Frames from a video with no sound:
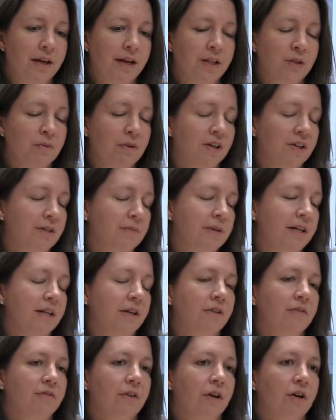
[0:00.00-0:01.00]
as well as
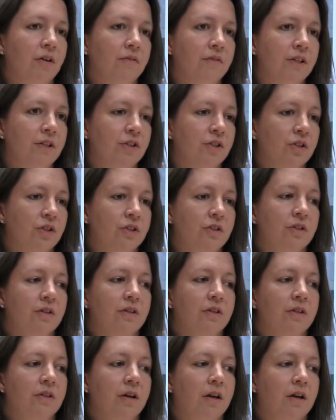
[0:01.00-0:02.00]
being involved in
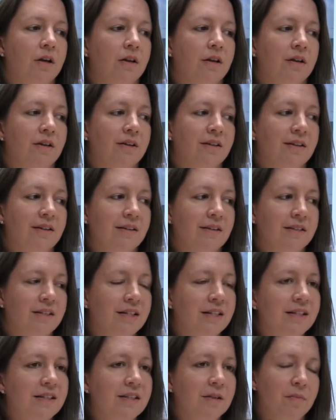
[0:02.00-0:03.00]
just
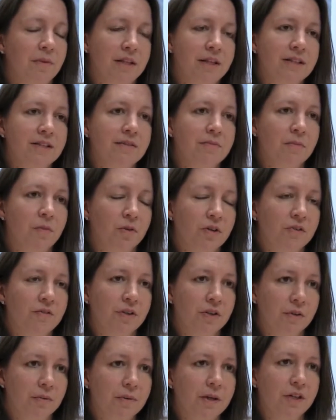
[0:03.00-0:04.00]
seeing some of these more difficult